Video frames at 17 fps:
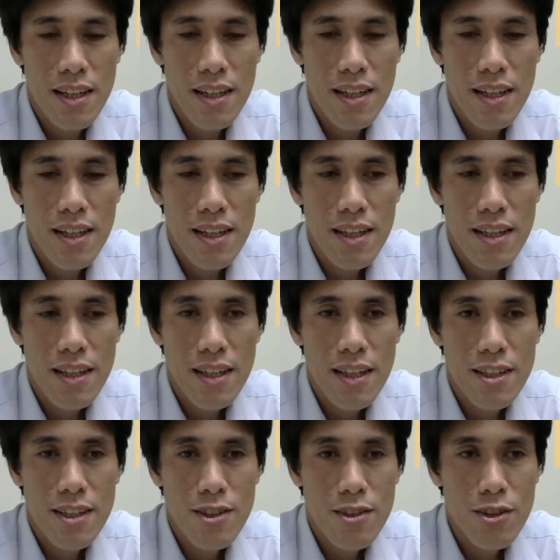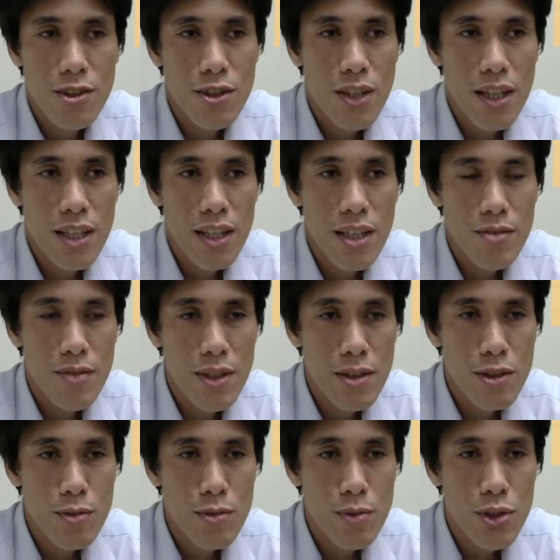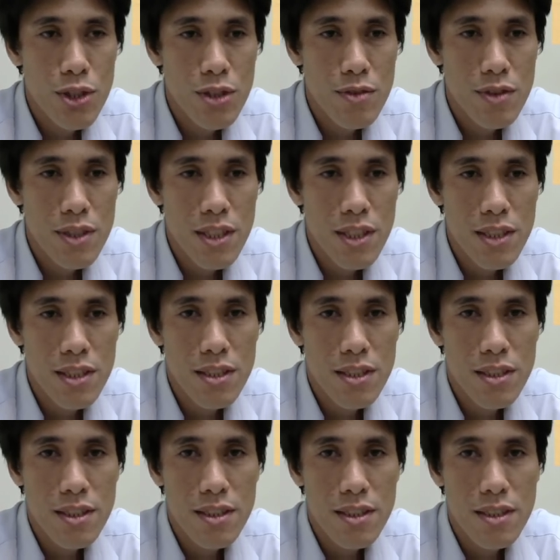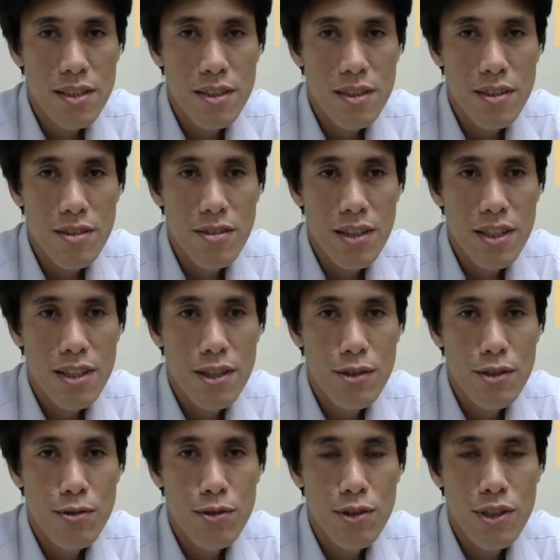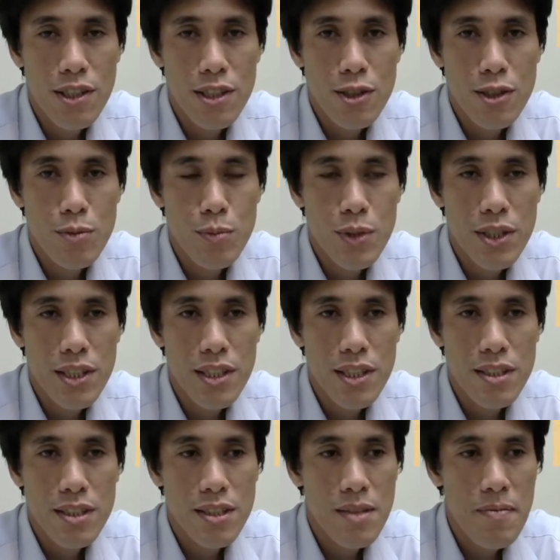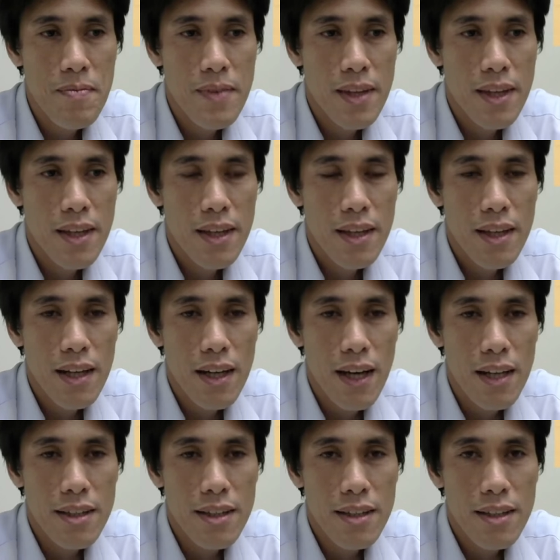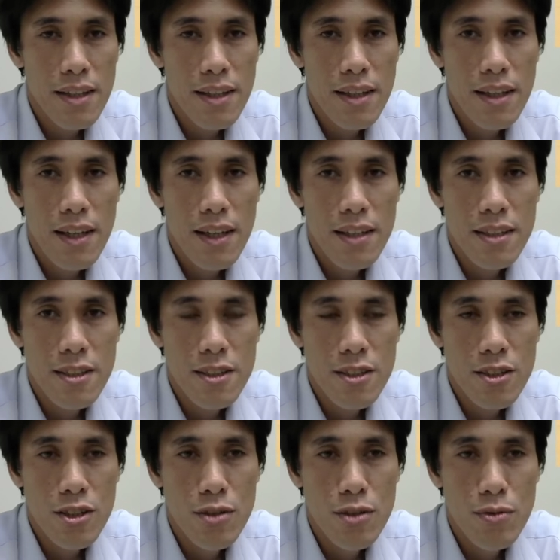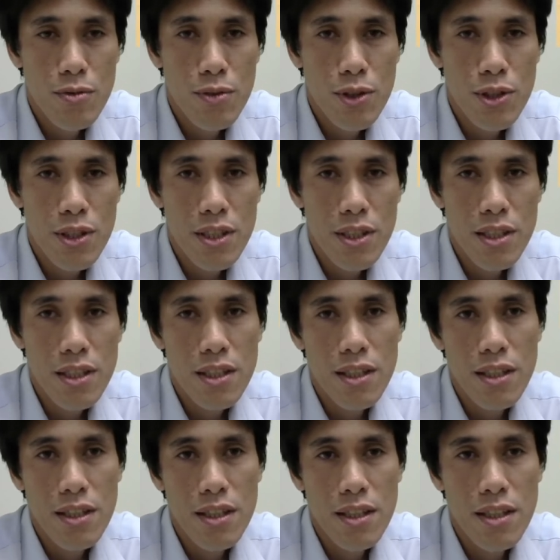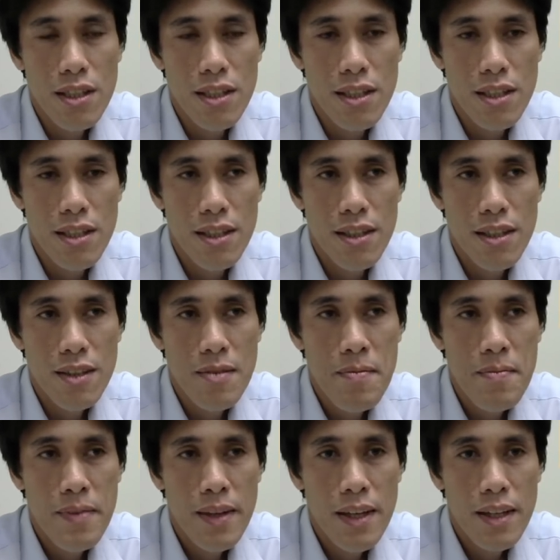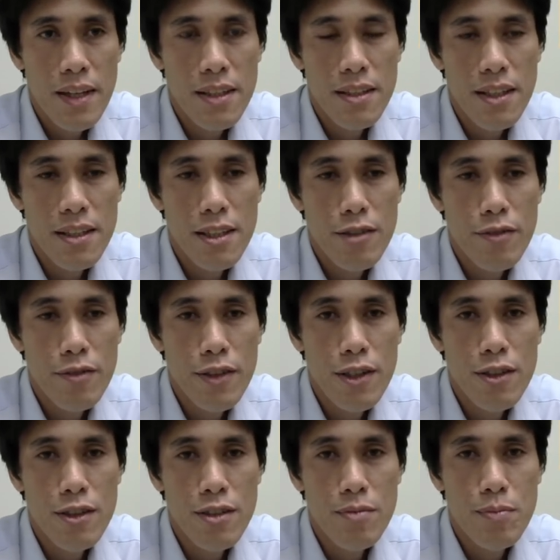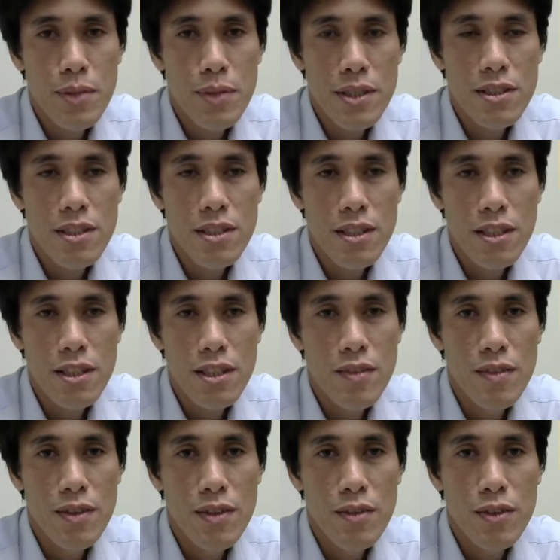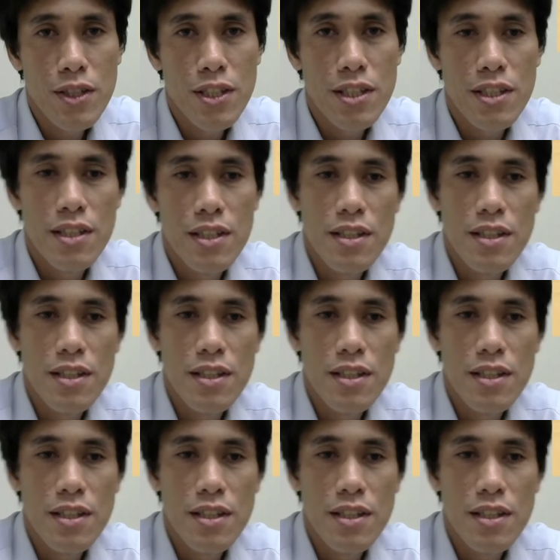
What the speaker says: I don't know, I have not observed such wonderful experience. I think God is comforting the difficult preaching of the word.